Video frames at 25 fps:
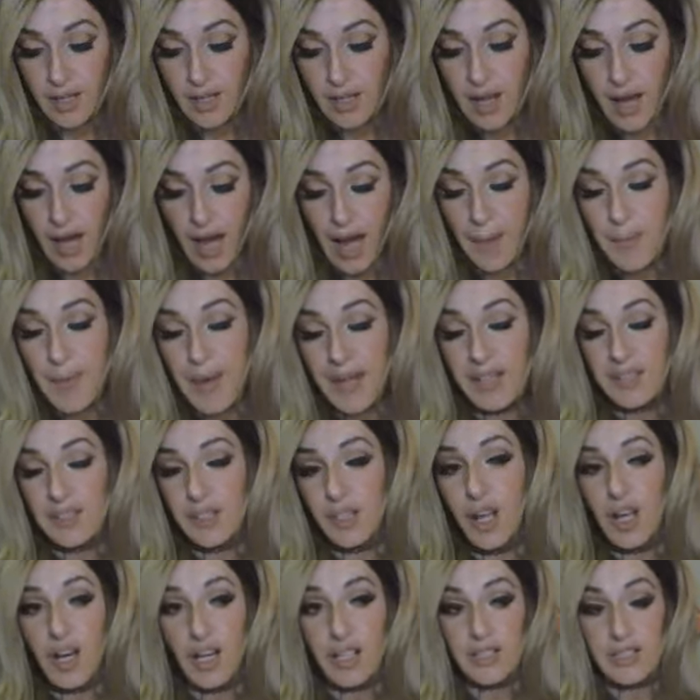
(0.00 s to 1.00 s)
I'm at a
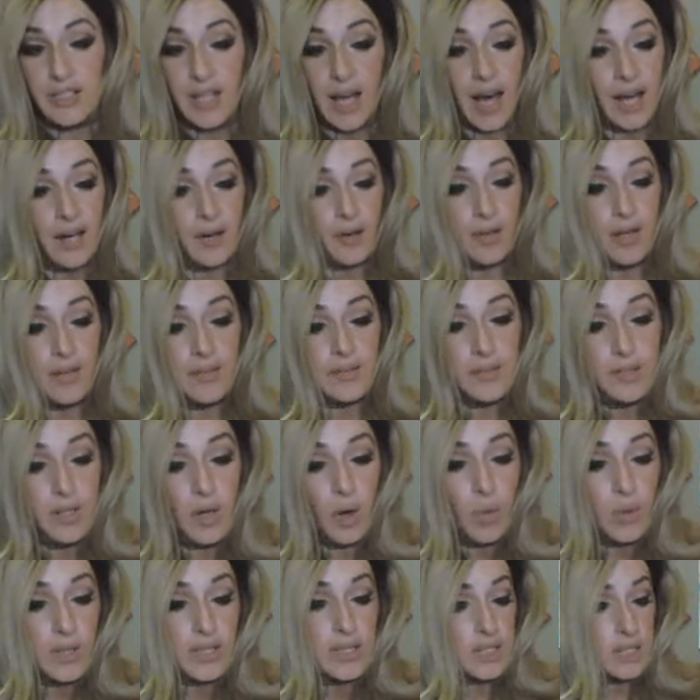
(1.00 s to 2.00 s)
loss. I don't even know
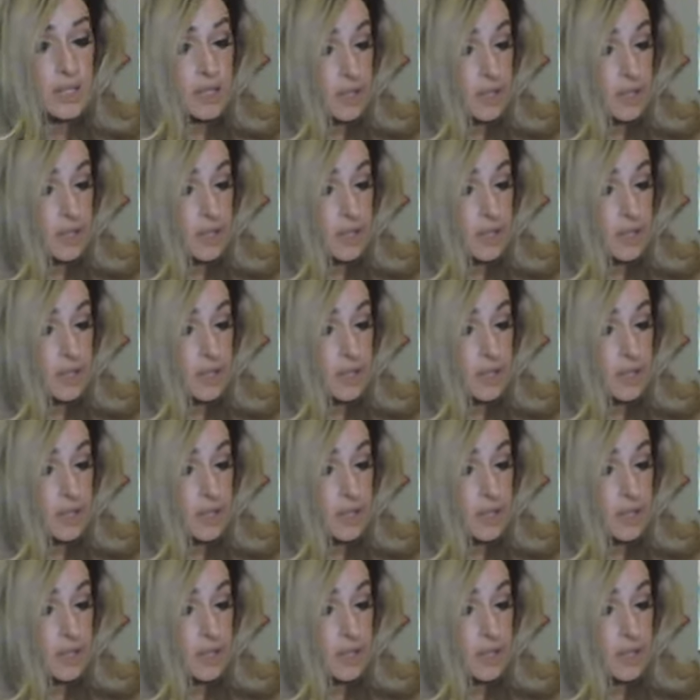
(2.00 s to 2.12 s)
what to